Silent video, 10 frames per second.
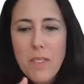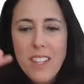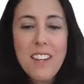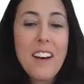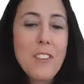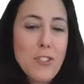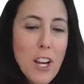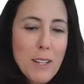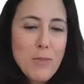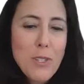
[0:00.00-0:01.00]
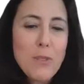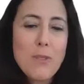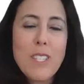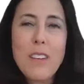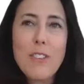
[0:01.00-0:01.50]
in other time
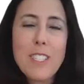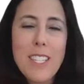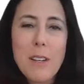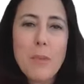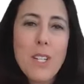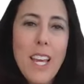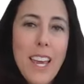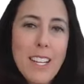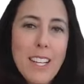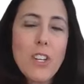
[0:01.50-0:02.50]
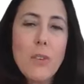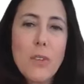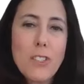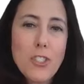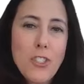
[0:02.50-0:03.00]
zones, like for example, in Asia
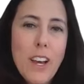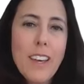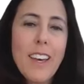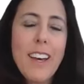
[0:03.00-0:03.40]
or Australia,